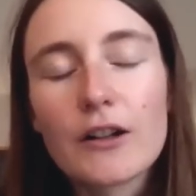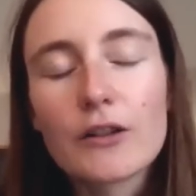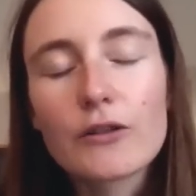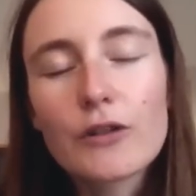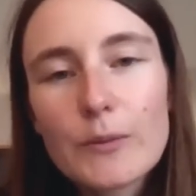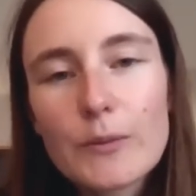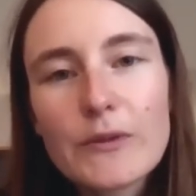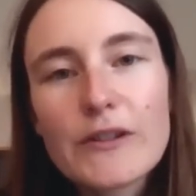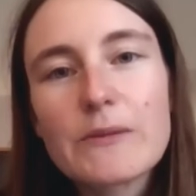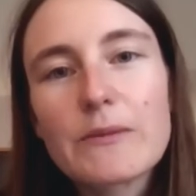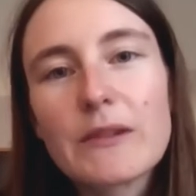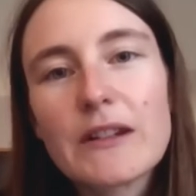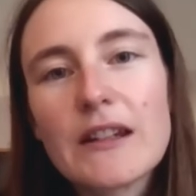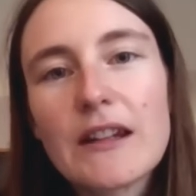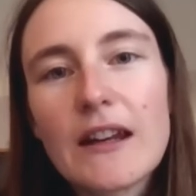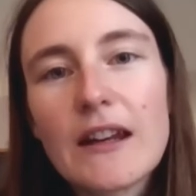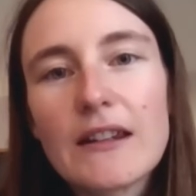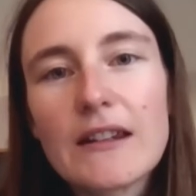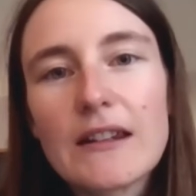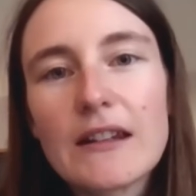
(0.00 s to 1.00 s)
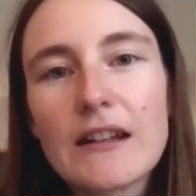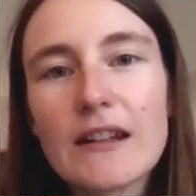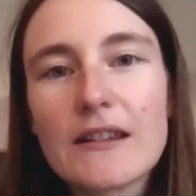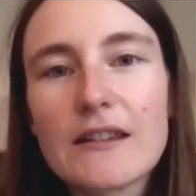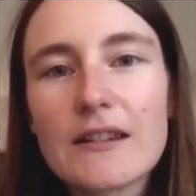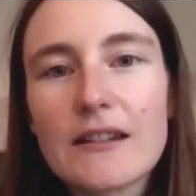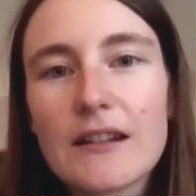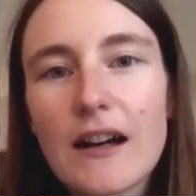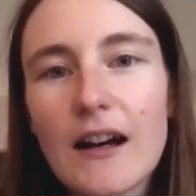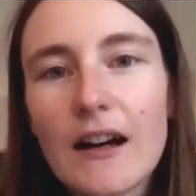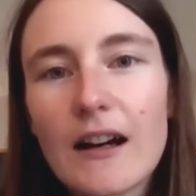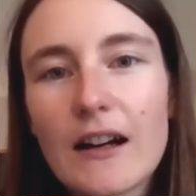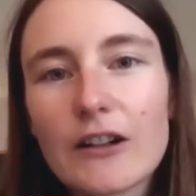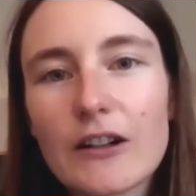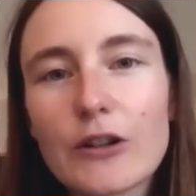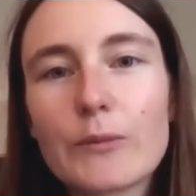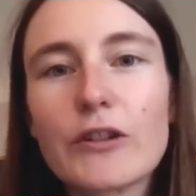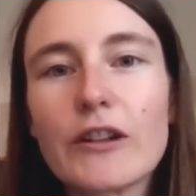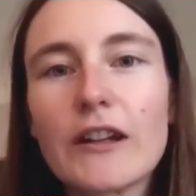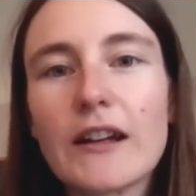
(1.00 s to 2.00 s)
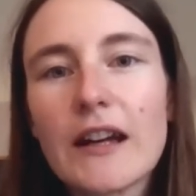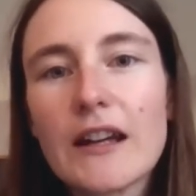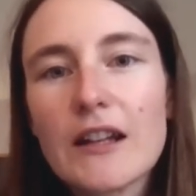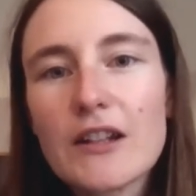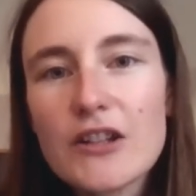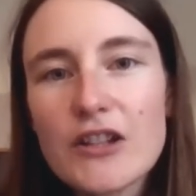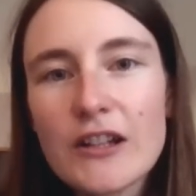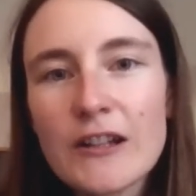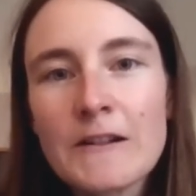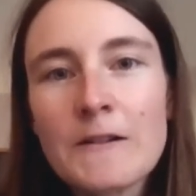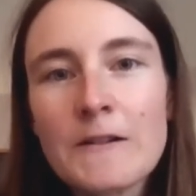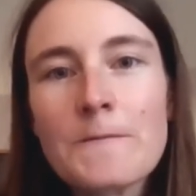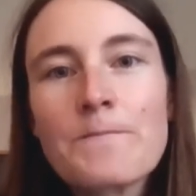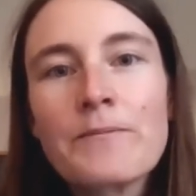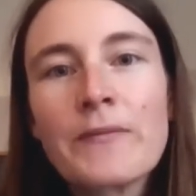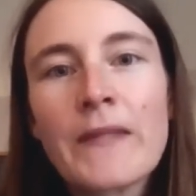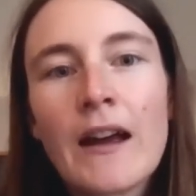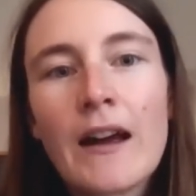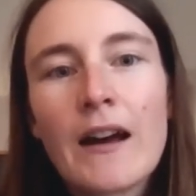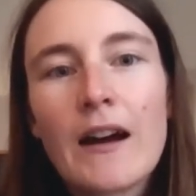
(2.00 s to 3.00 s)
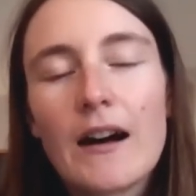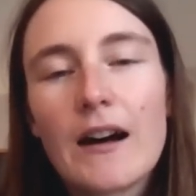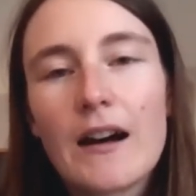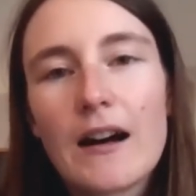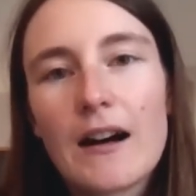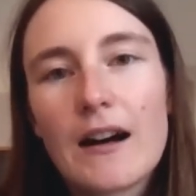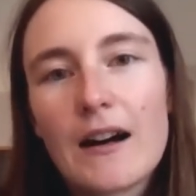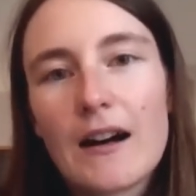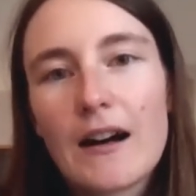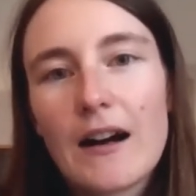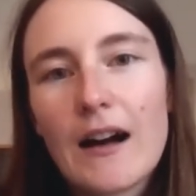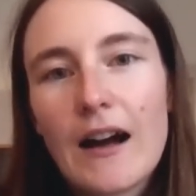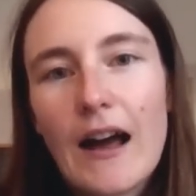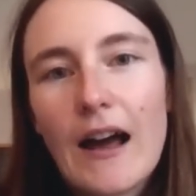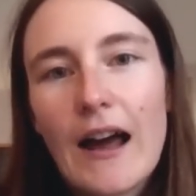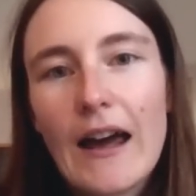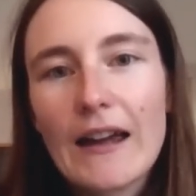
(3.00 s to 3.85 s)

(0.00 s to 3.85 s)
computer mediated communication uh,